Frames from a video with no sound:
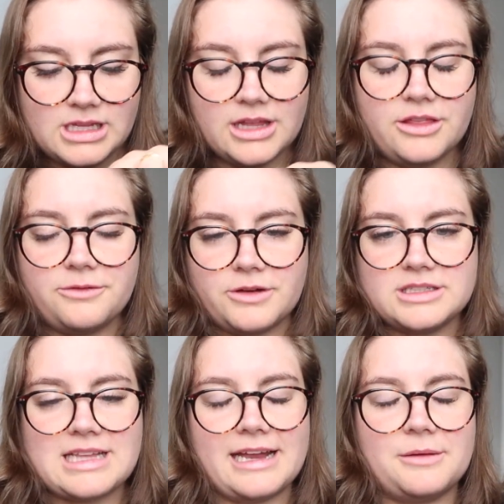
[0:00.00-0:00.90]
the
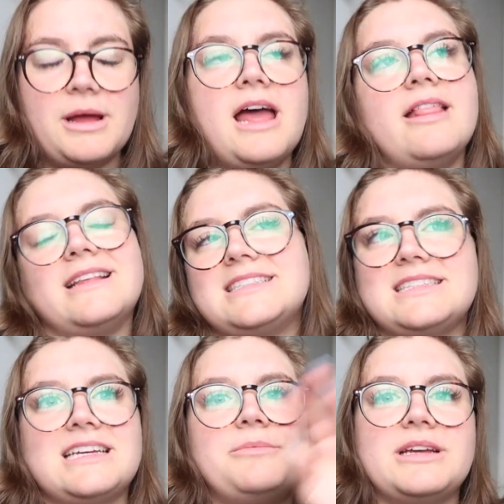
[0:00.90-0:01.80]
first item, this
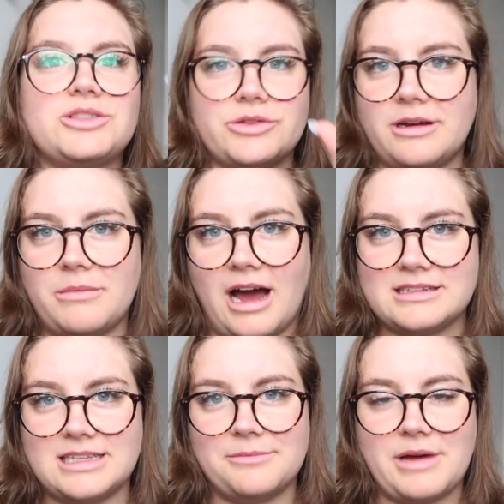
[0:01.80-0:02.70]
isn't going to be a true
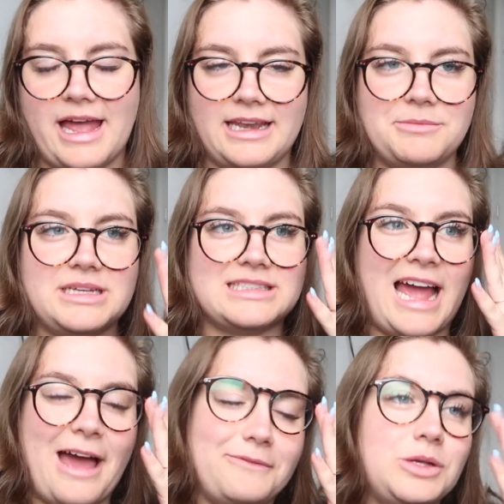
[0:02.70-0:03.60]
unboxing by any means. I
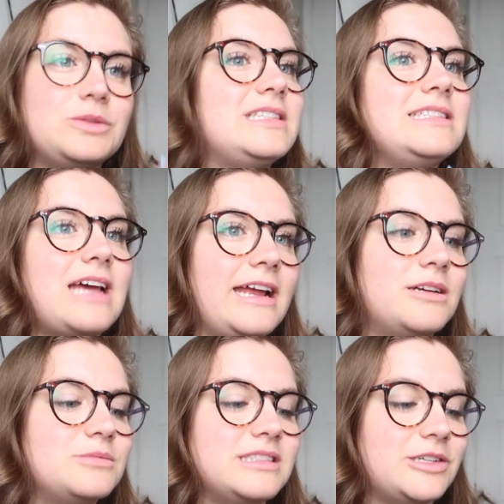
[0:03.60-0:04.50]
have used these
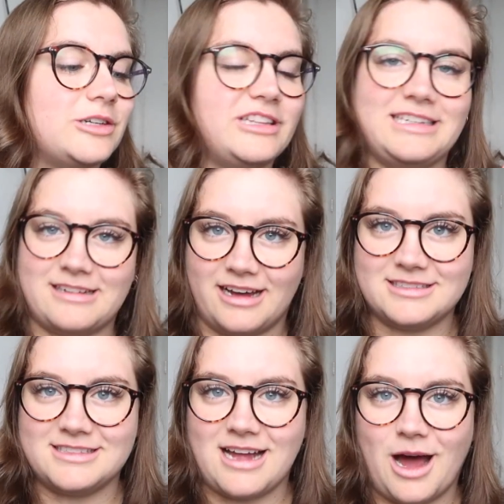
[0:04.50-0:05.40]
items literally
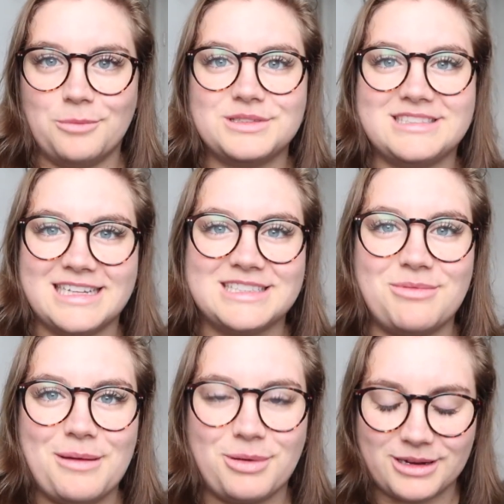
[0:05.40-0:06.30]
non-stop since
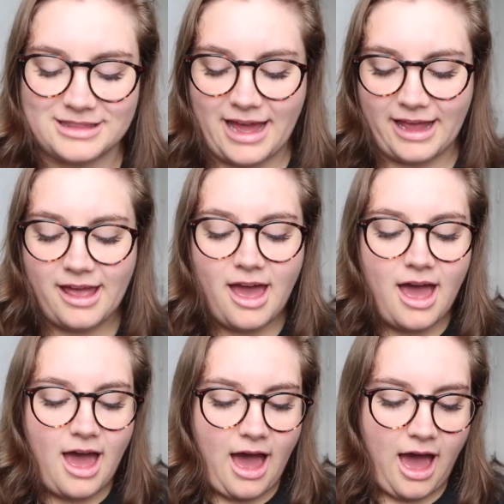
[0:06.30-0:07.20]
my birthday.
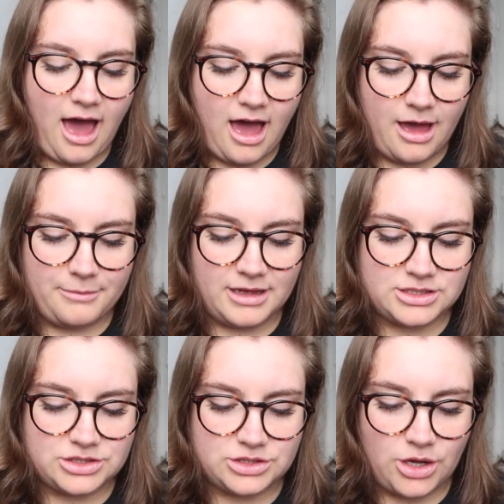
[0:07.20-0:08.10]

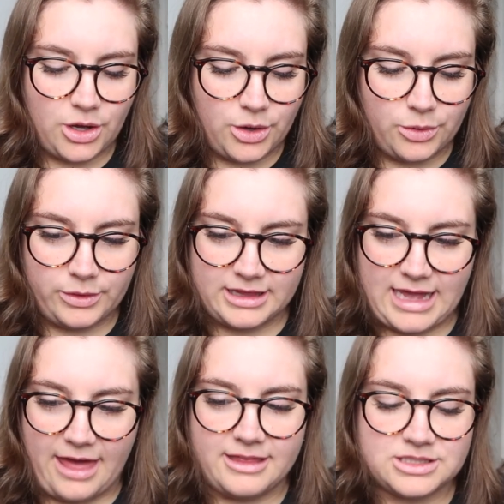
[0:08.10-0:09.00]
So
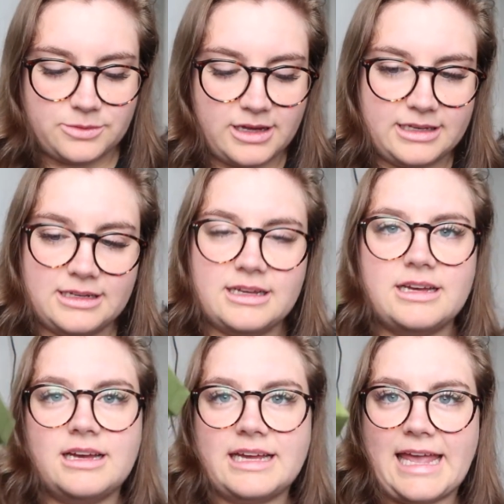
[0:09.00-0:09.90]
yeah, this one
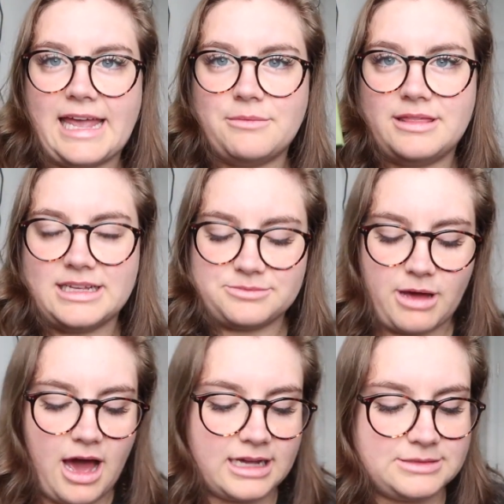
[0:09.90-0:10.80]
came in this
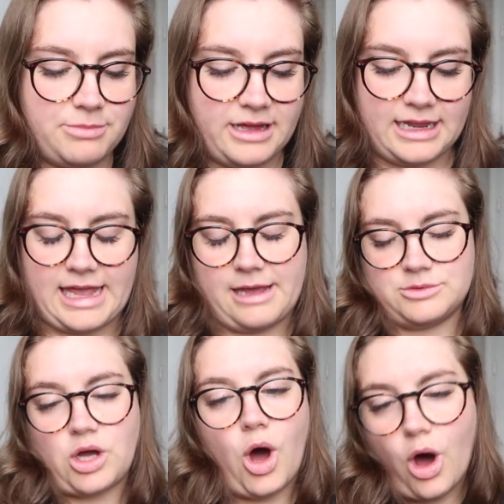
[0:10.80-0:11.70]
box, but it
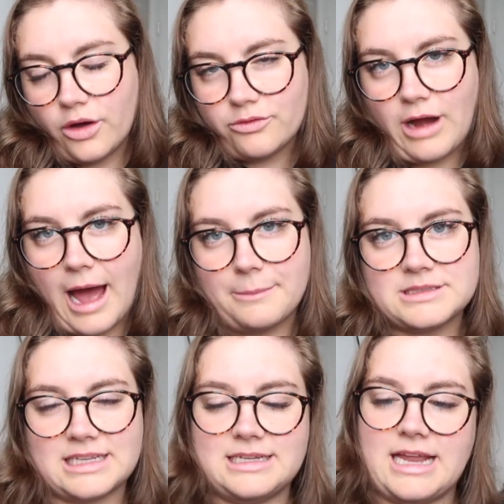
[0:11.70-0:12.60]
came all
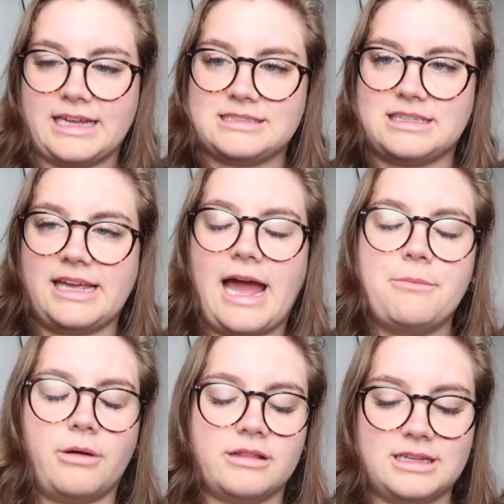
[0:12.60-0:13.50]
wrapped nicely. I
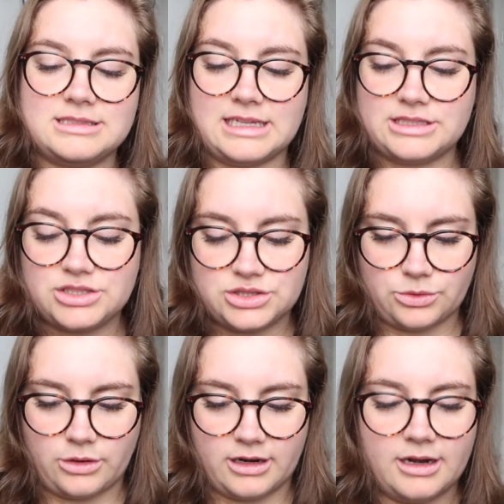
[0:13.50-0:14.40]
bought this in
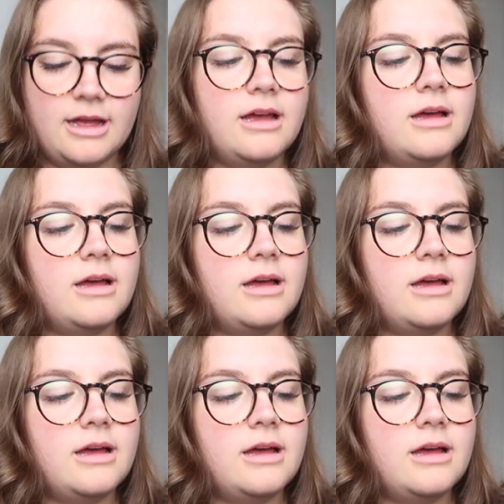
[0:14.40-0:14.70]
store,